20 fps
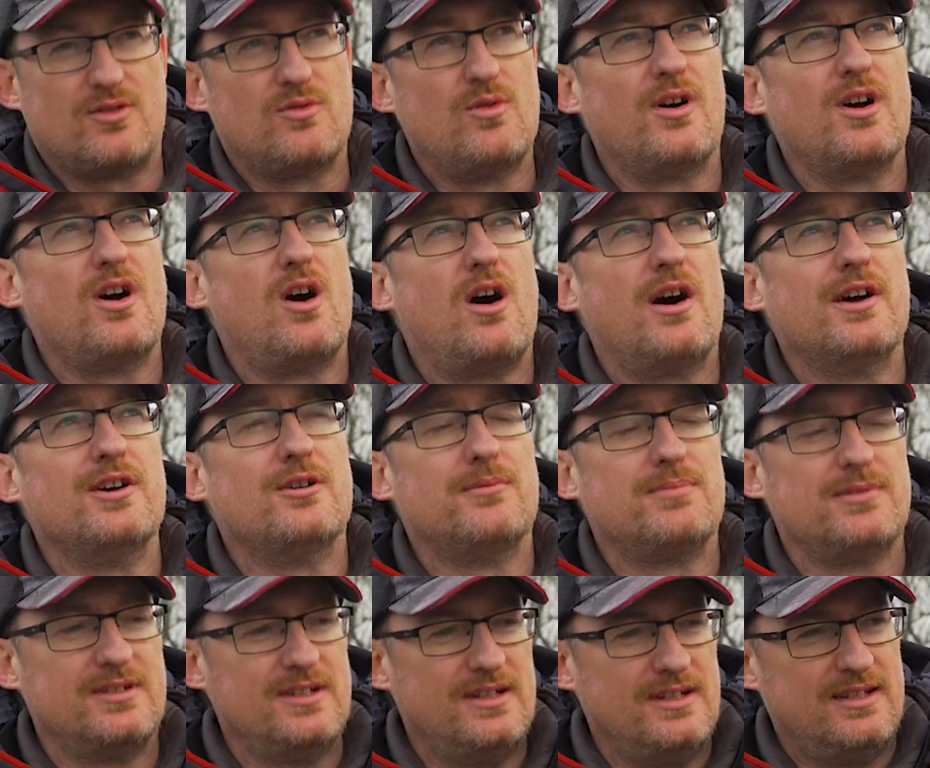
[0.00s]
quite high
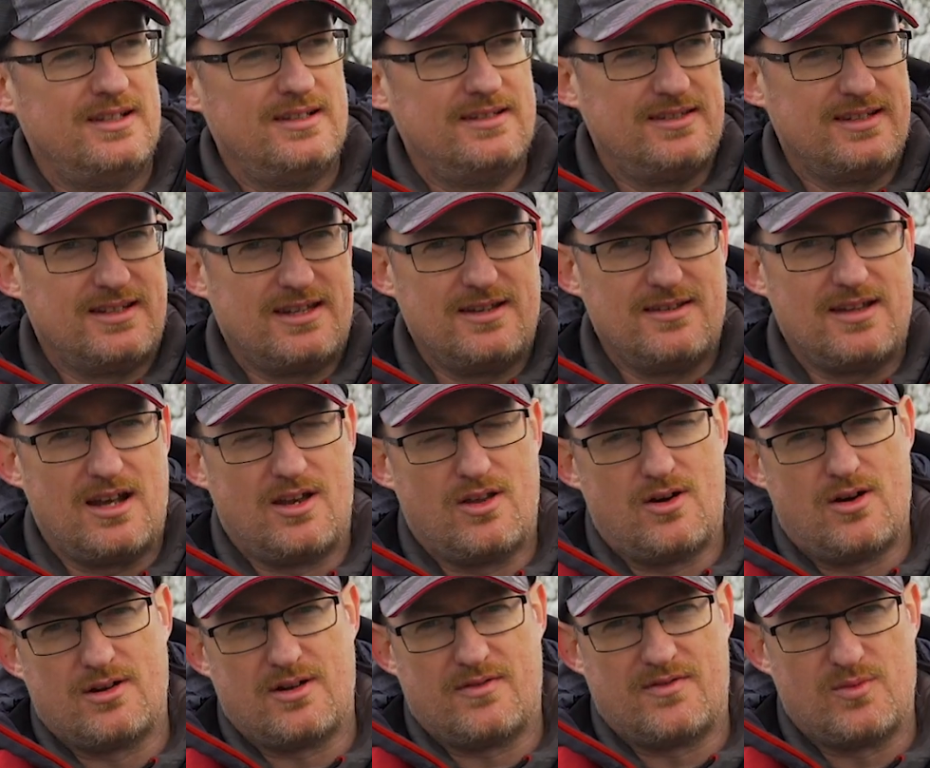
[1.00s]
up to keep that
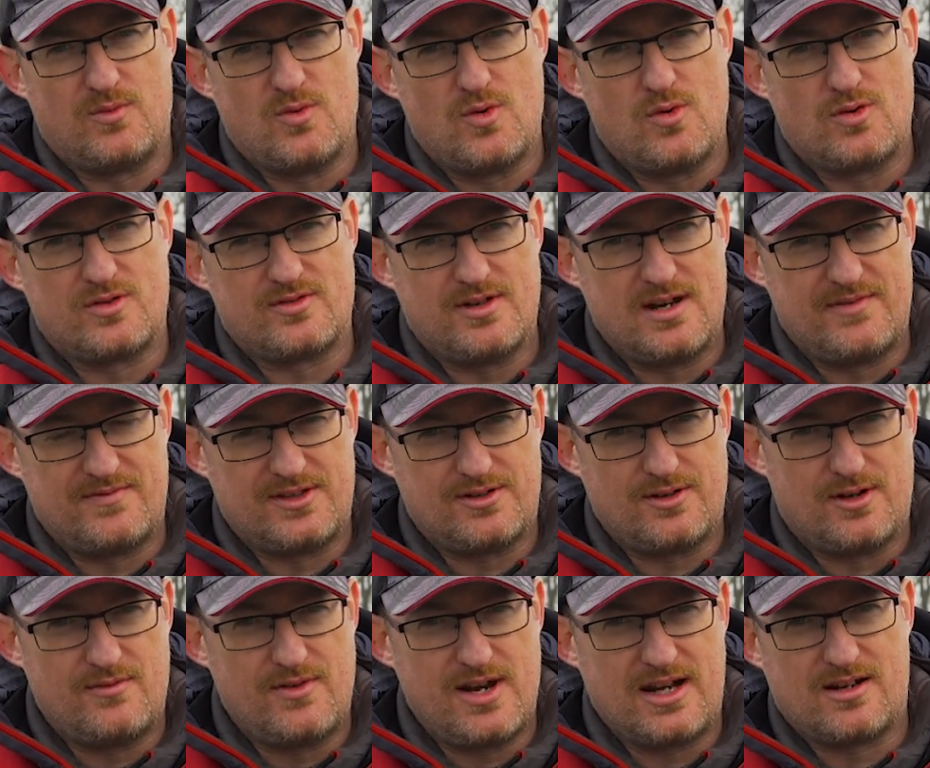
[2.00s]
line off the water and have a
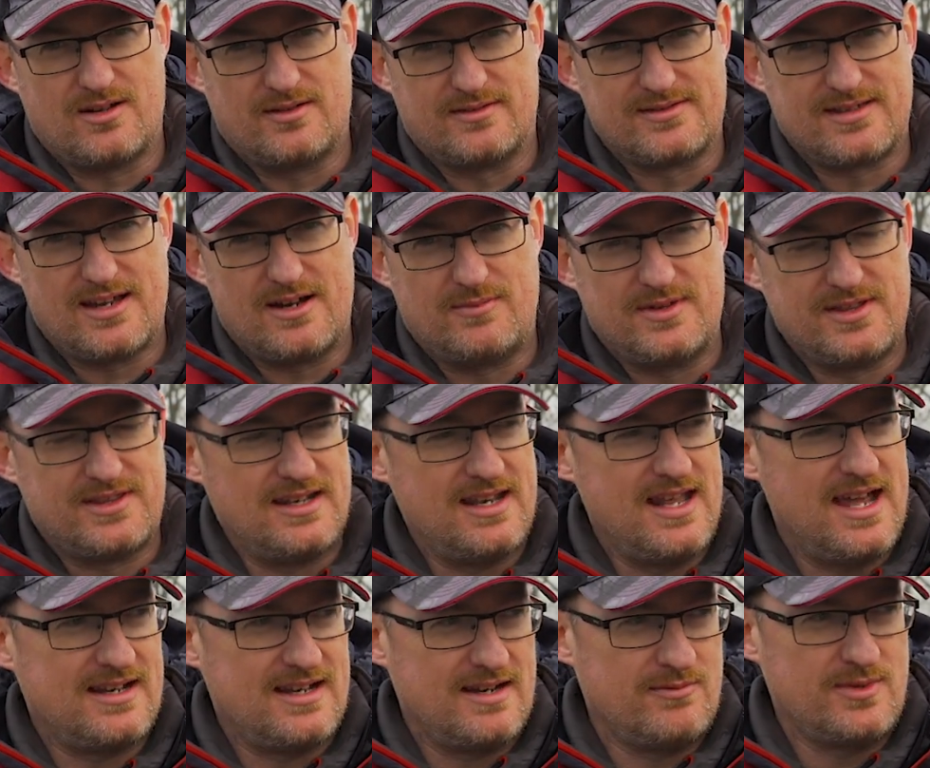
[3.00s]
direct contact with the
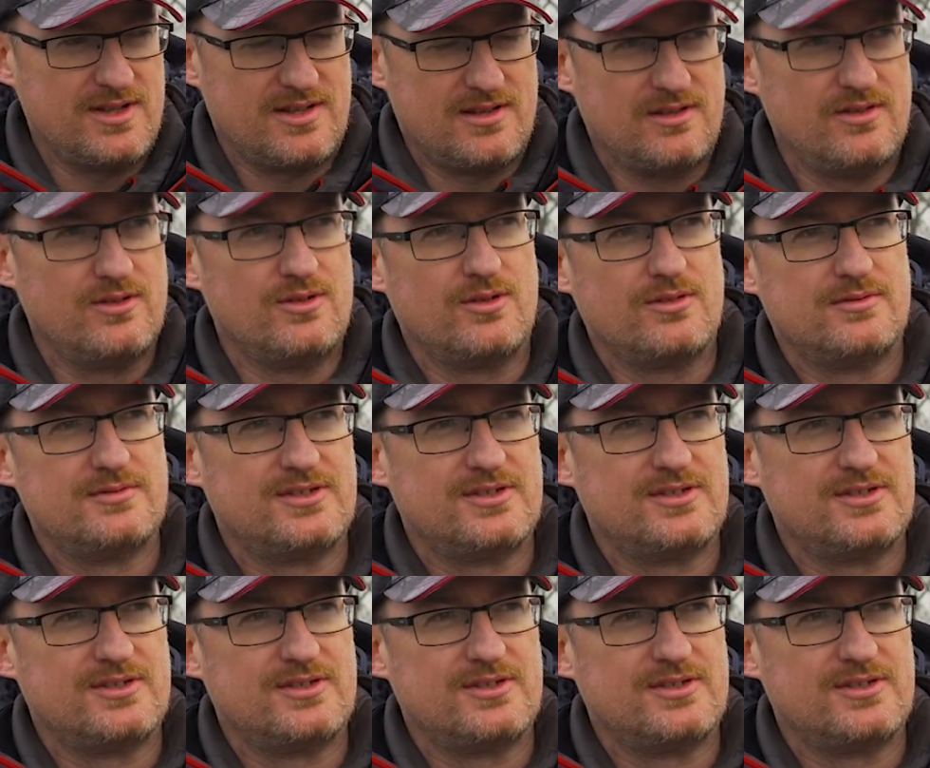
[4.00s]
lead and with the lure.